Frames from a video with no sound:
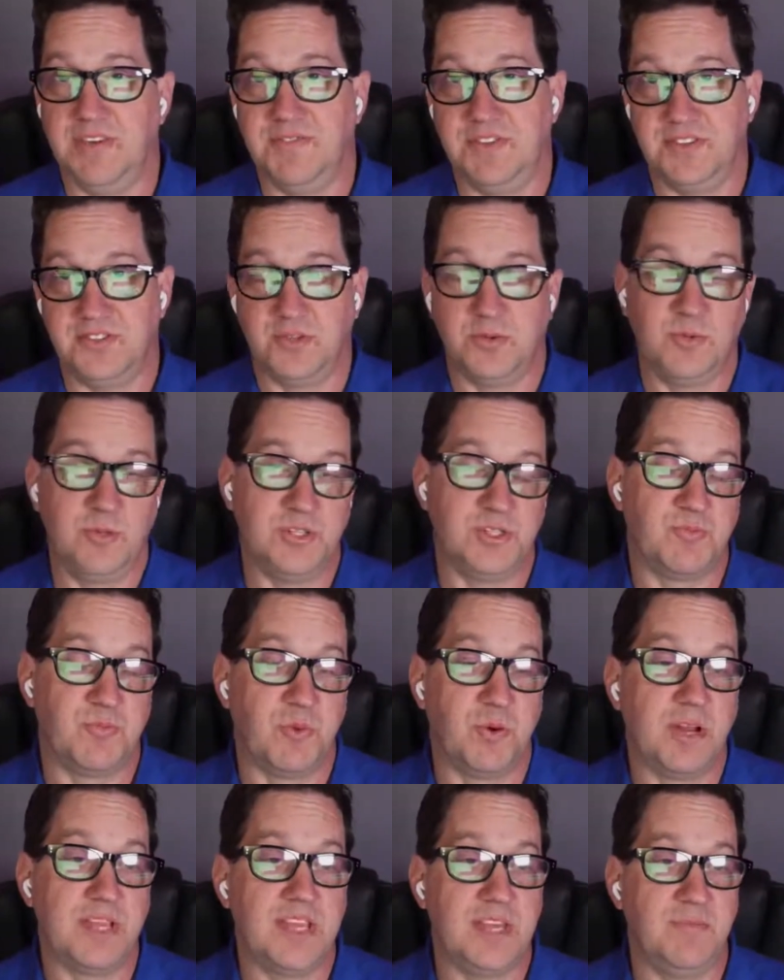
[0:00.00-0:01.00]
If this tool is
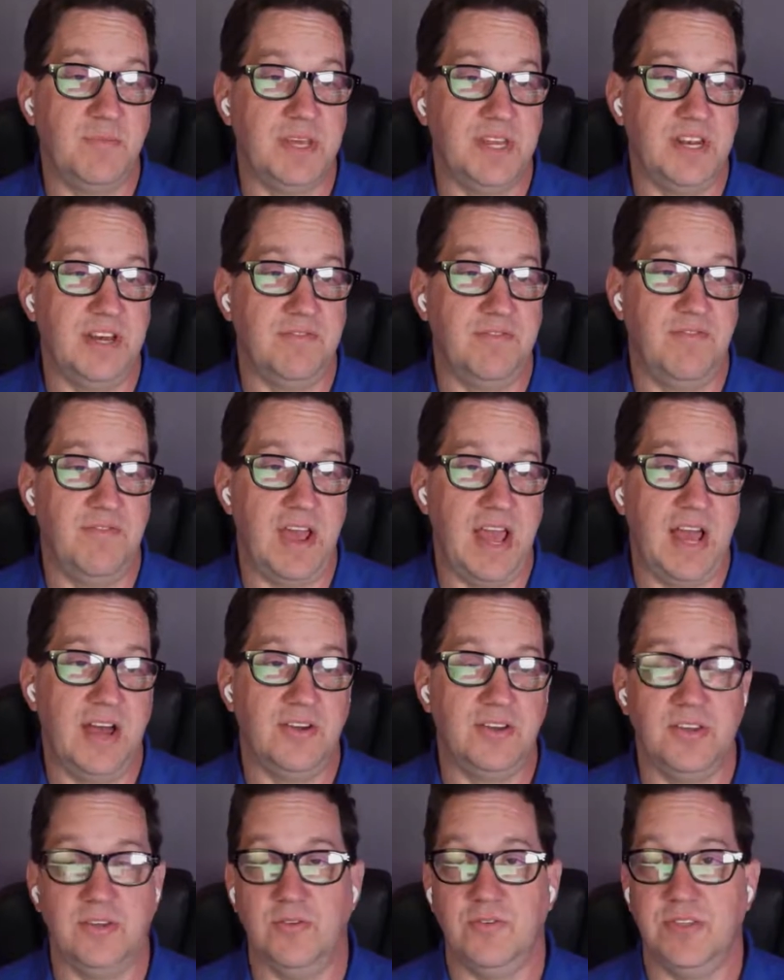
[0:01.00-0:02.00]
bringing me enough
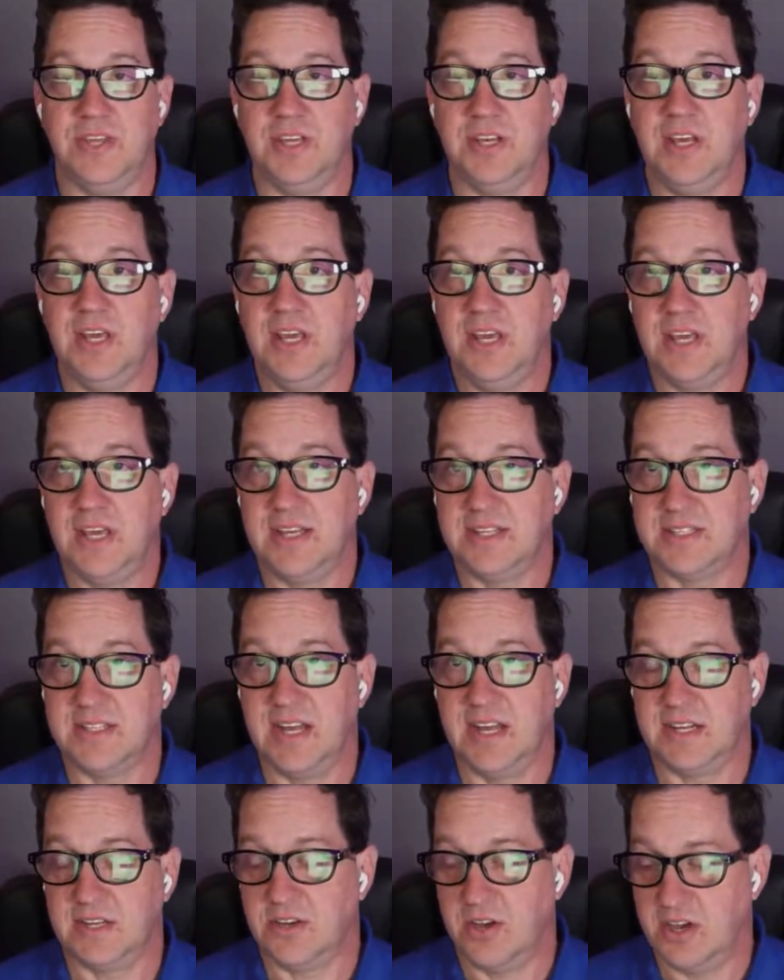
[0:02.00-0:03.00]
value that it's
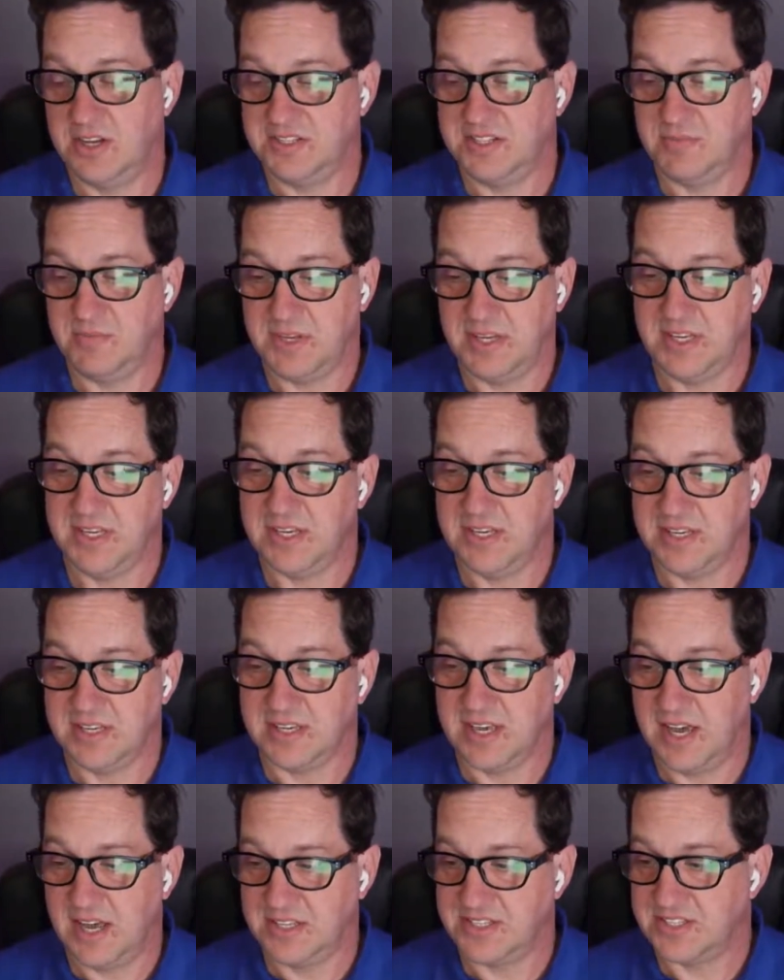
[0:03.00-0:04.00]
not causing me a
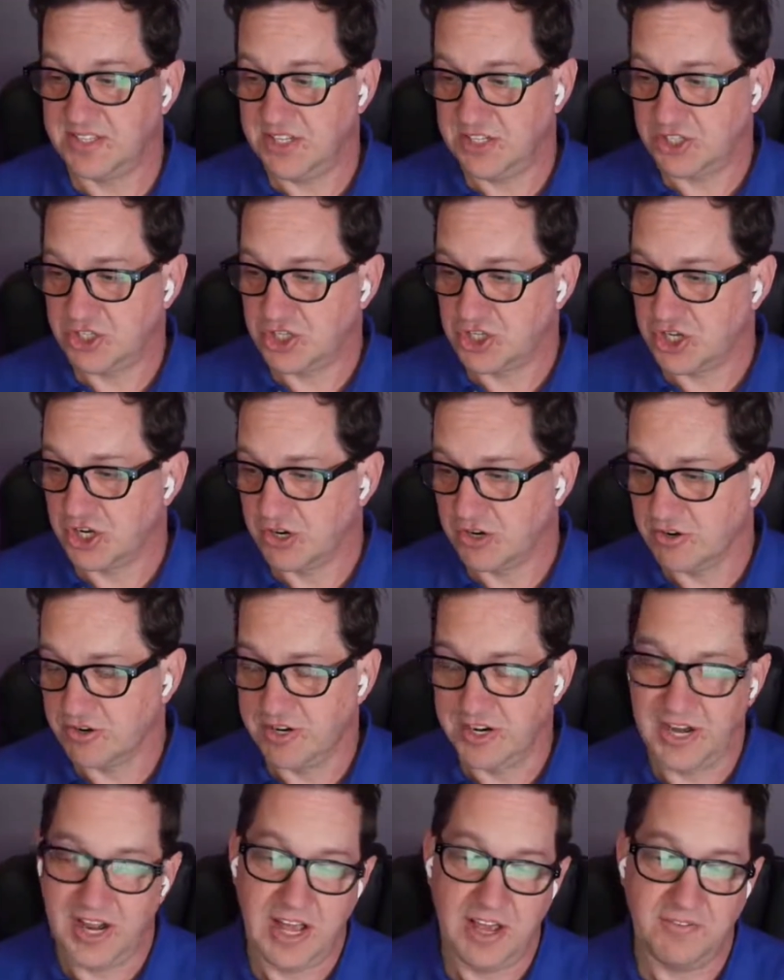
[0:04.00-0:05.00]
constant
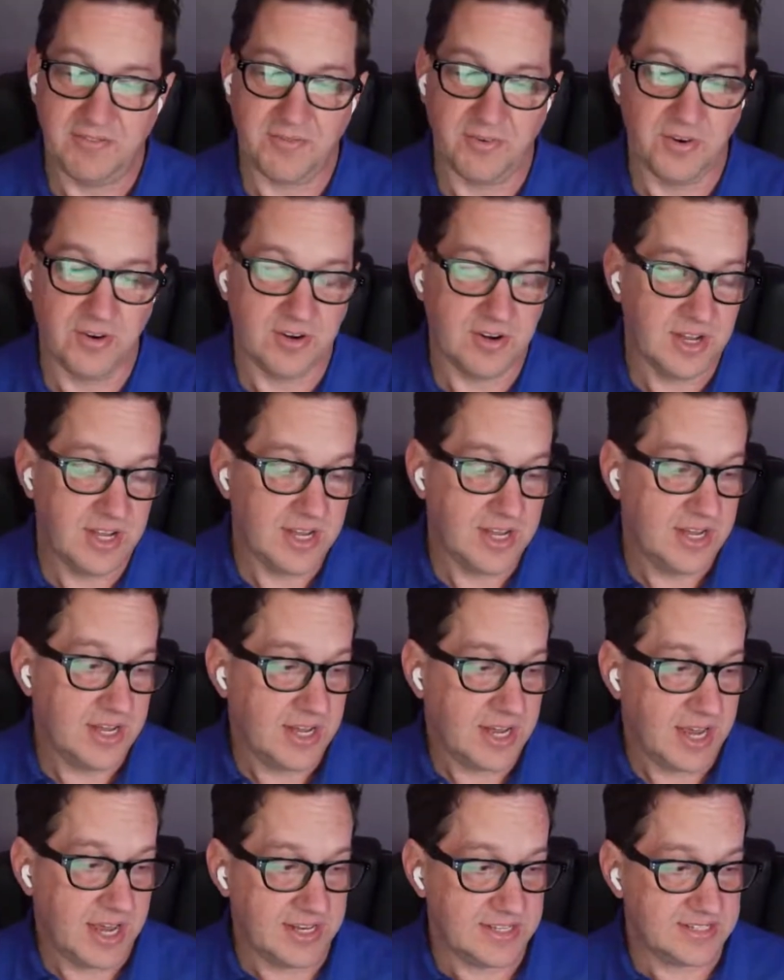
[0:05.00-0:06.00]
churn and effort,
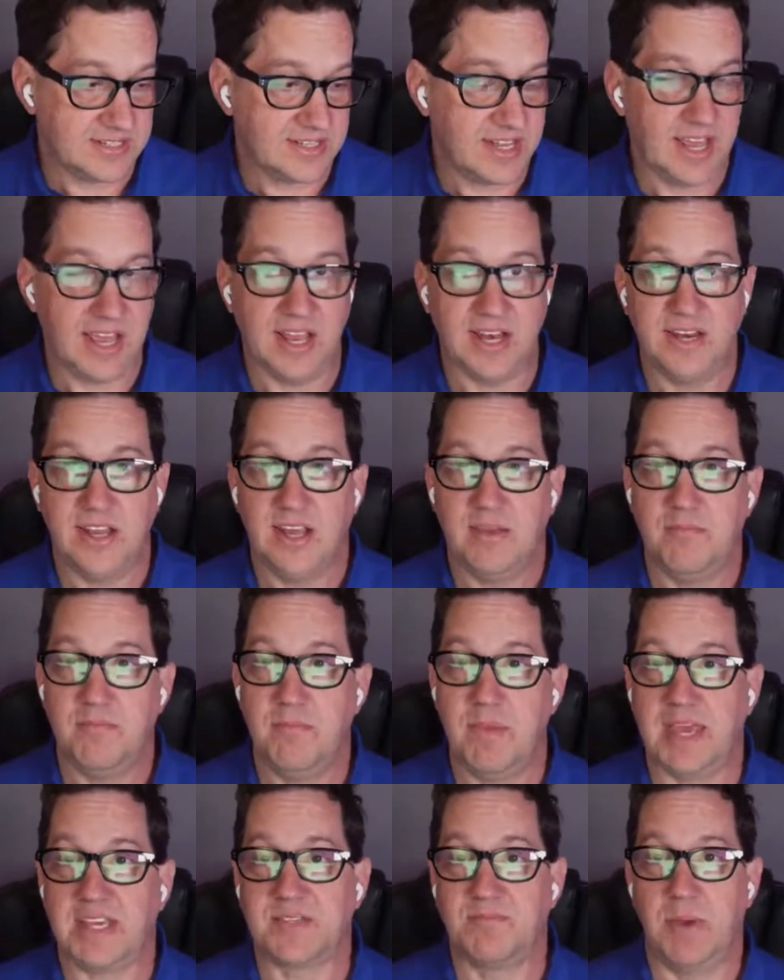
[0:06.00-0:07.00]
and instead
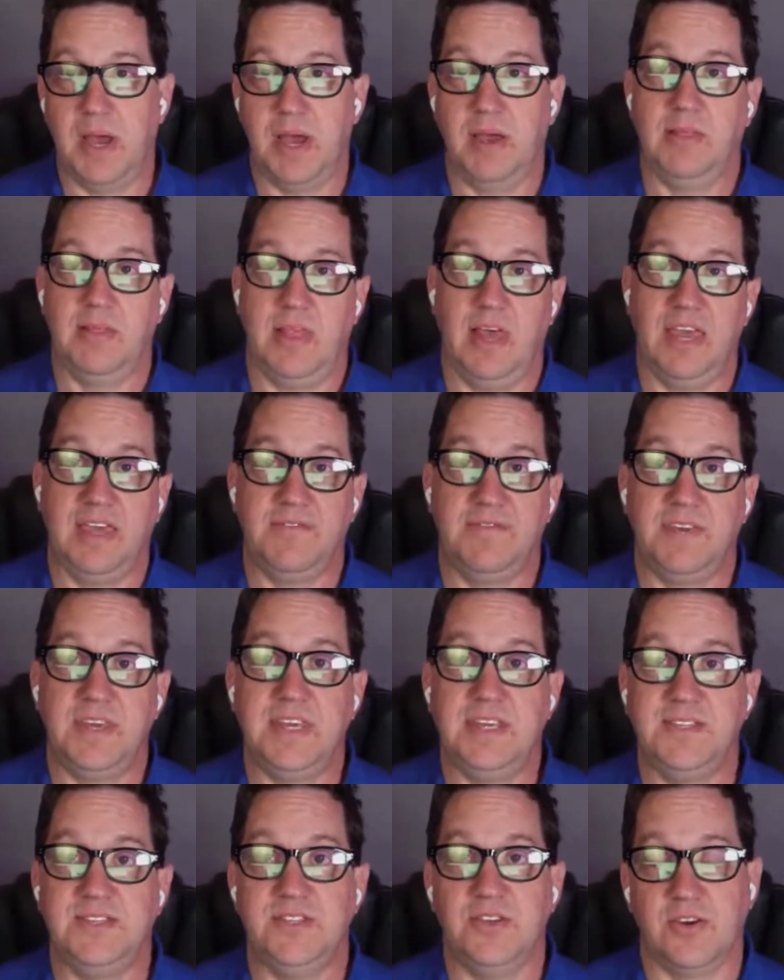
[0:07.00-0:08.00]
makes my life
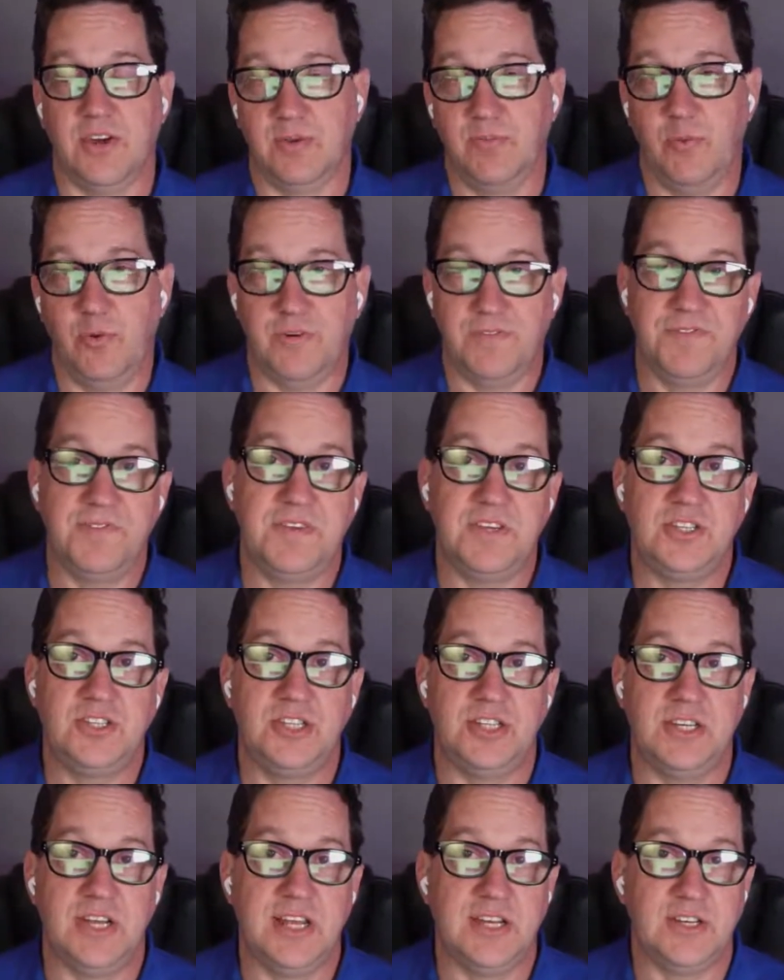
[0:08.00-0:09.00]
easier and more
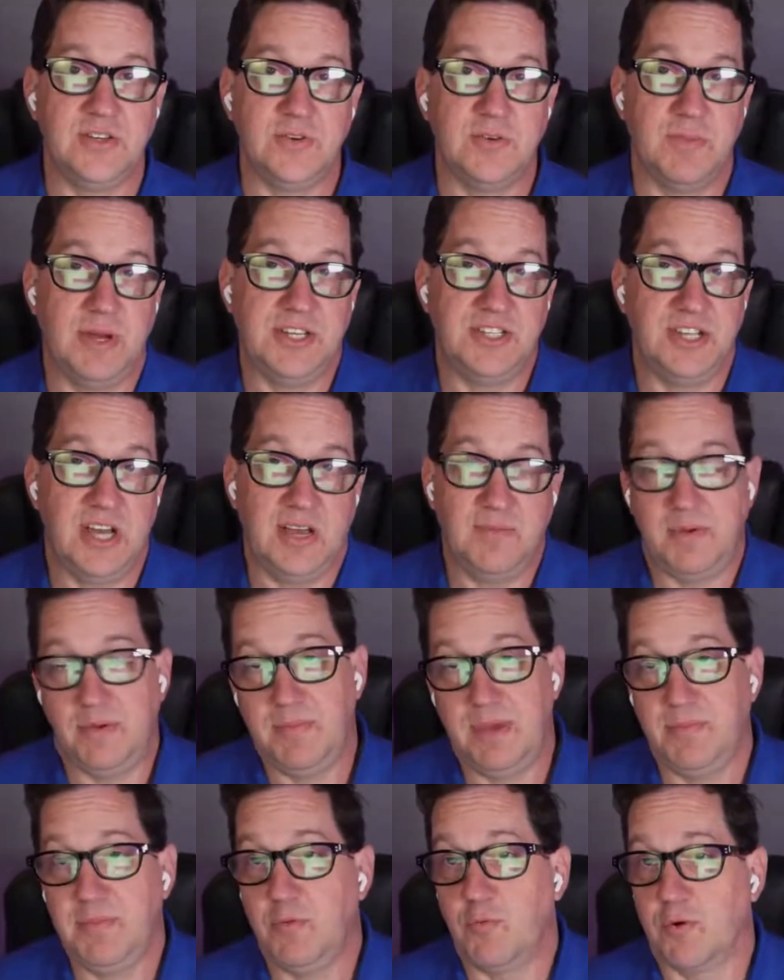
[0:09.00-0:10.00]
efficient at doing my job, it
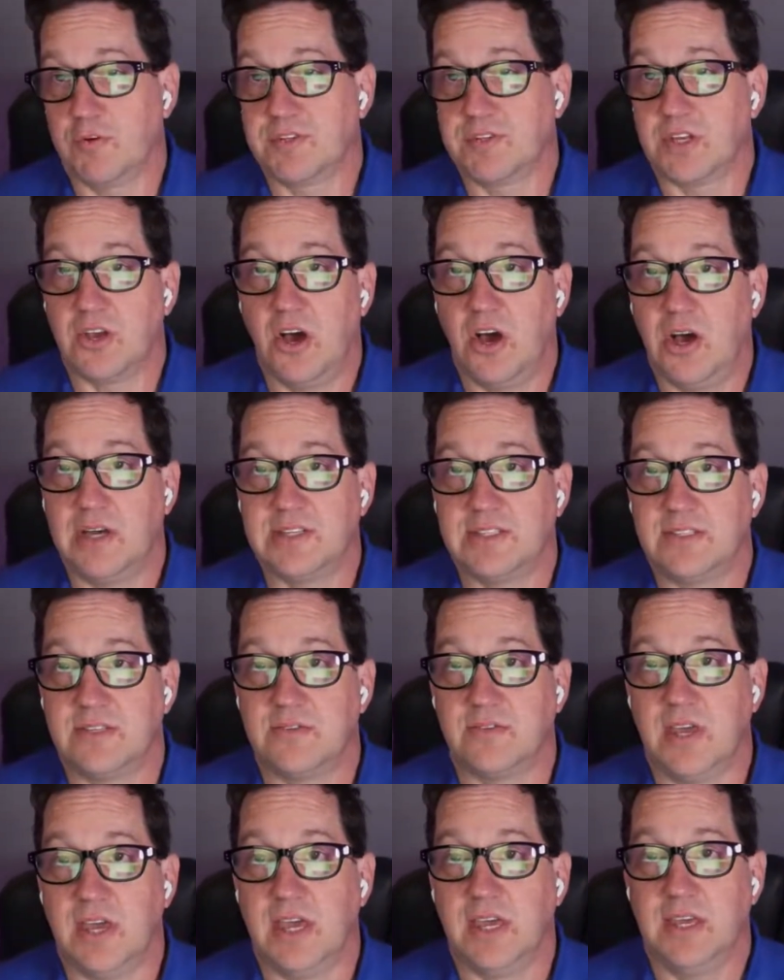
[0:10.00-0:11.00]
may be worth the cost.
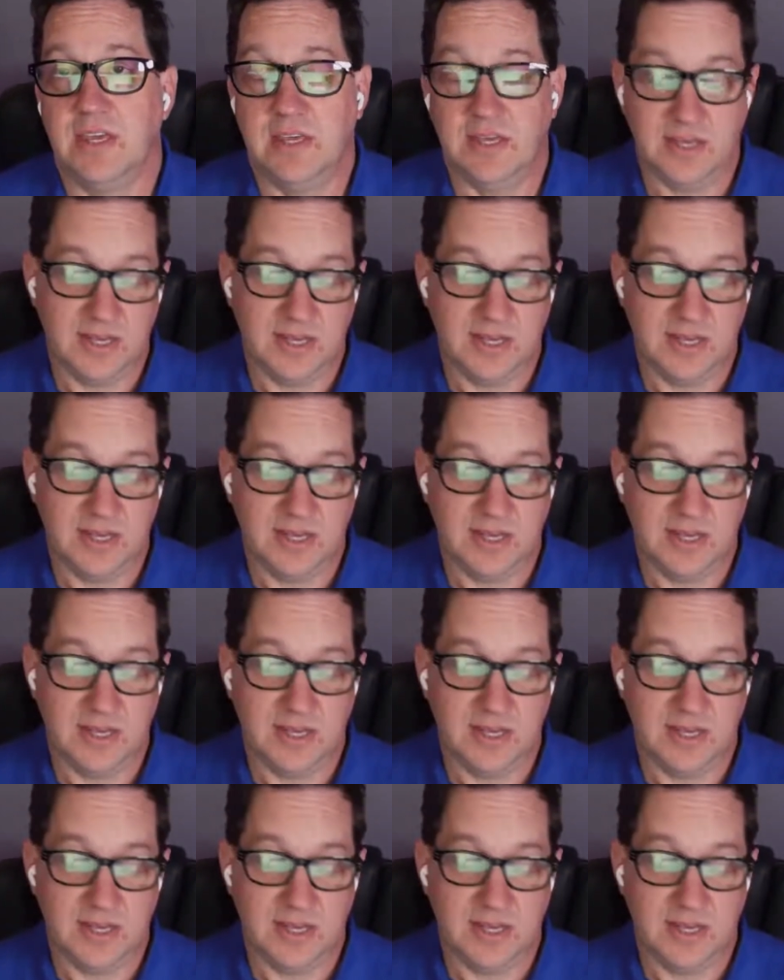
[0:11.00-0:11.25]
Okay.